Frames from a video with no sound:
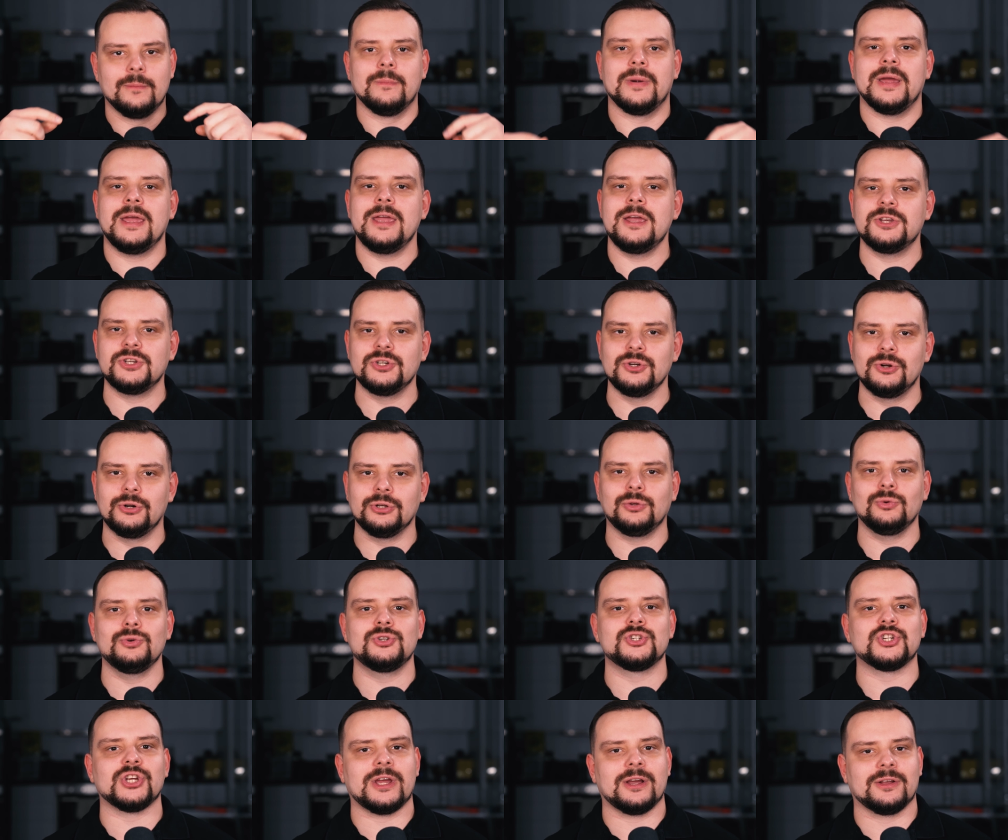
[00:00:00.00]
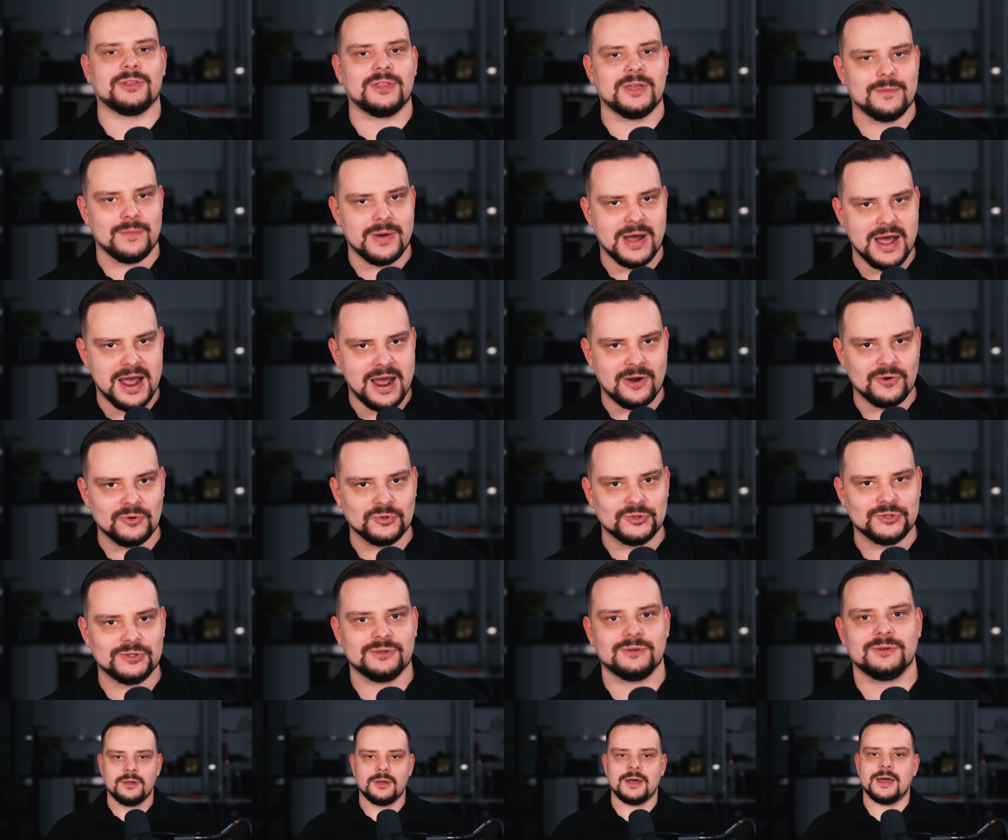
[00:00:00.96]
make sure to check them
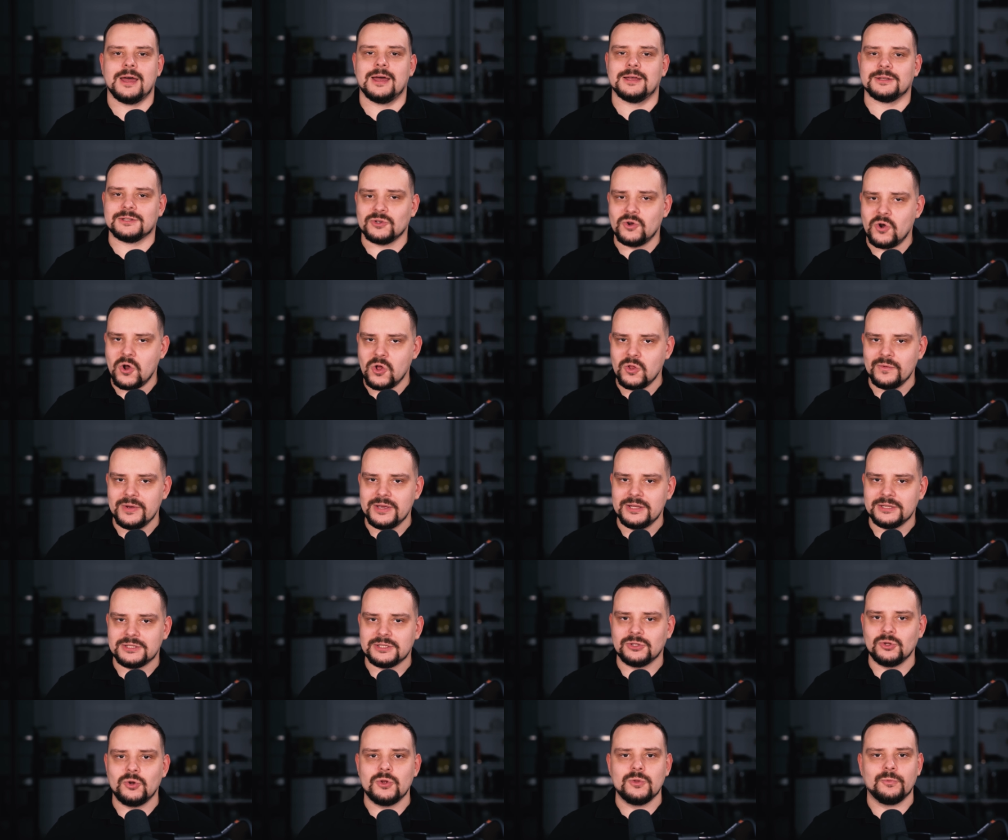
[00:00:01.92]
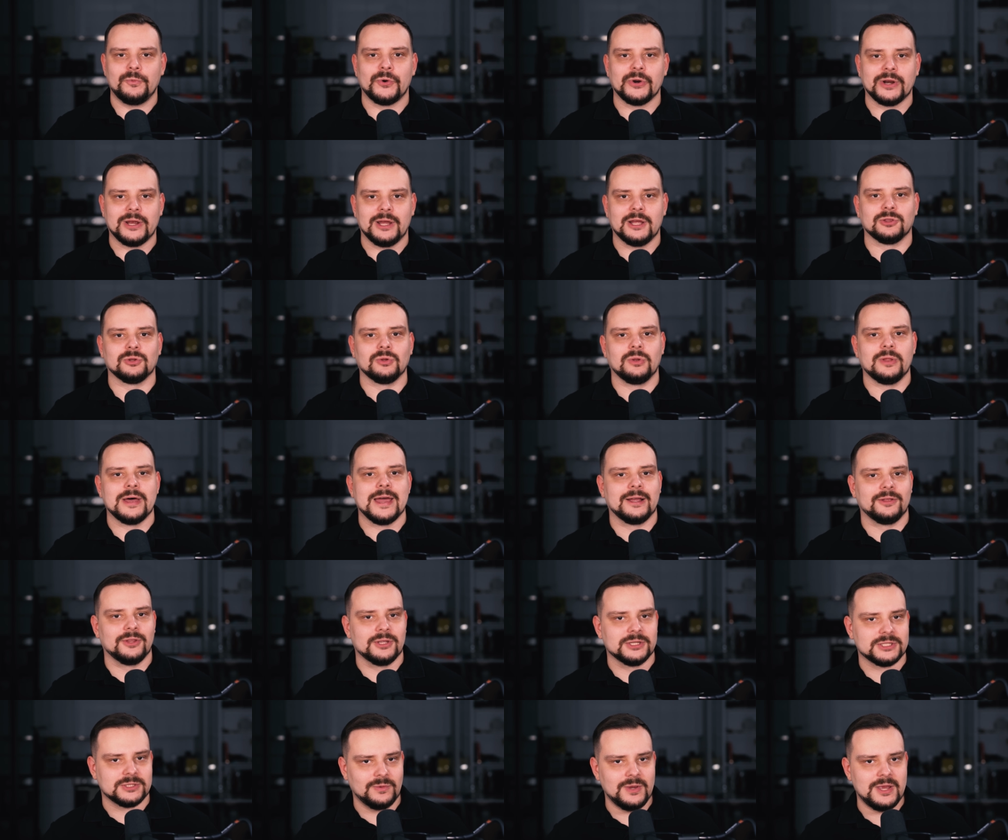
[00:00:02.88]
out. As always, don't forget to
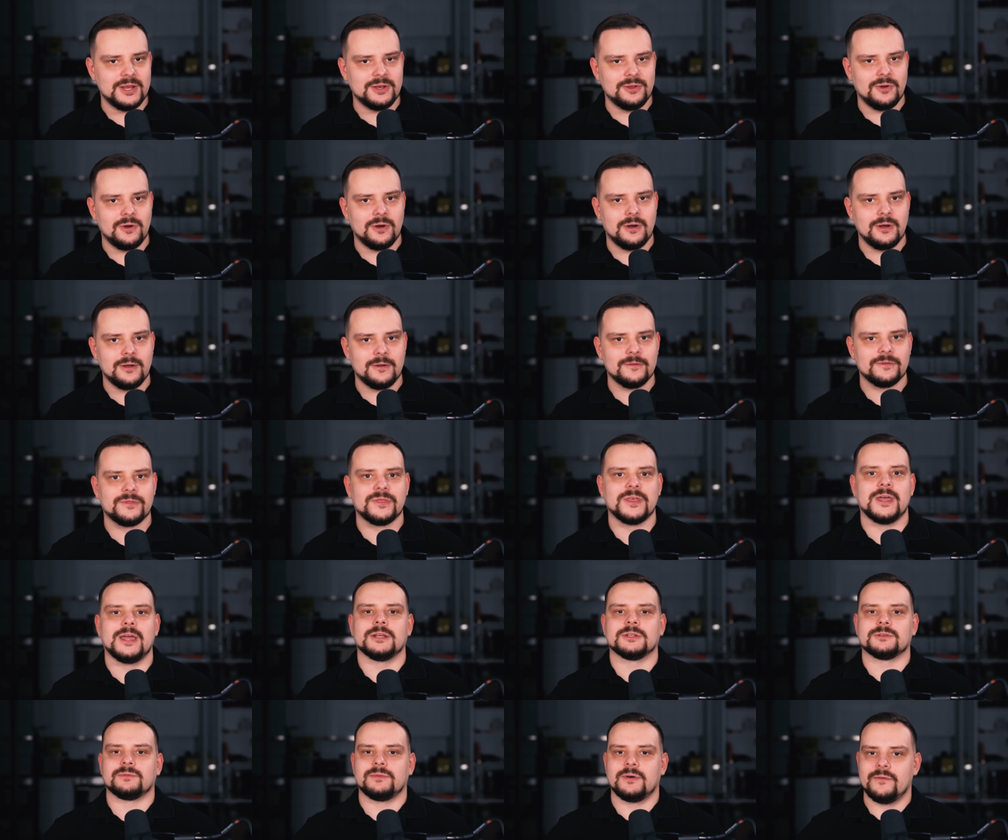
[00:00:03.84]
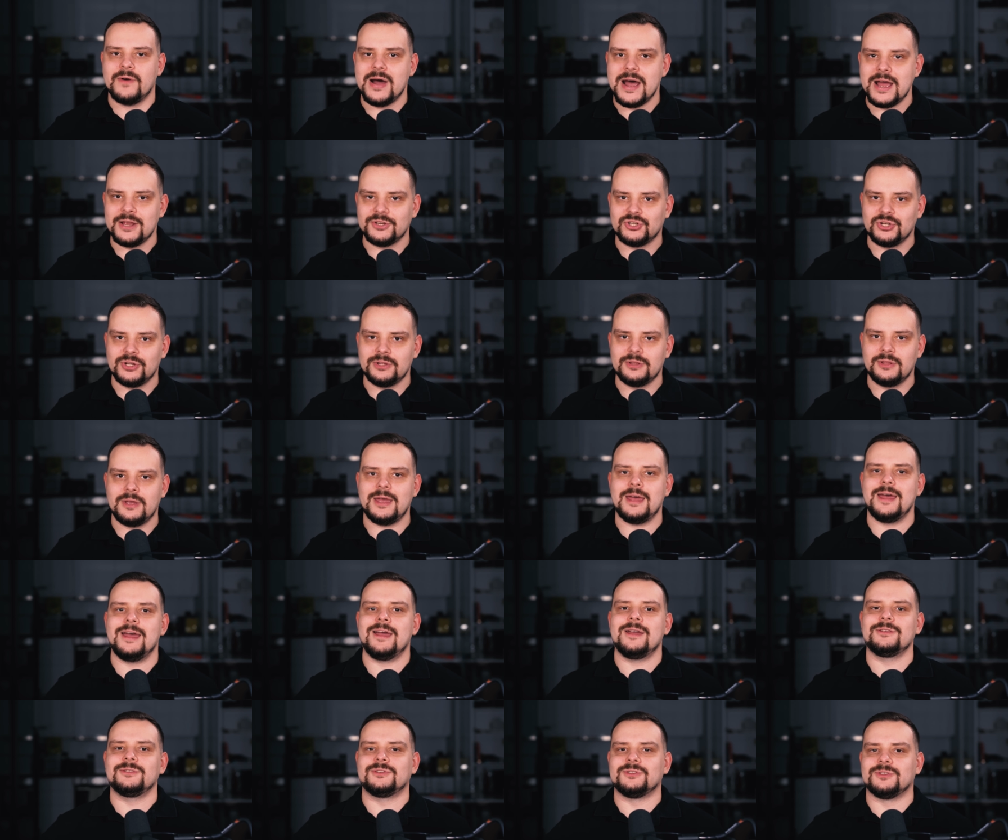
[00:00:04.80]
like this video, thanks for watching,
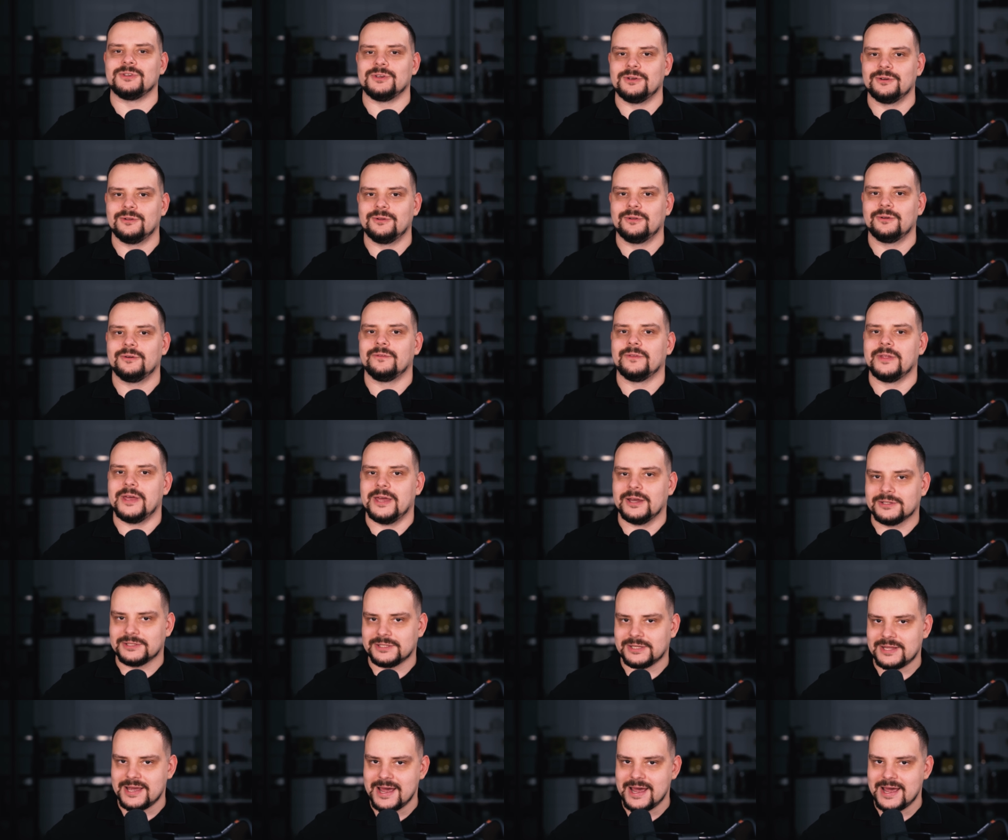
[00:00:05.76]
until next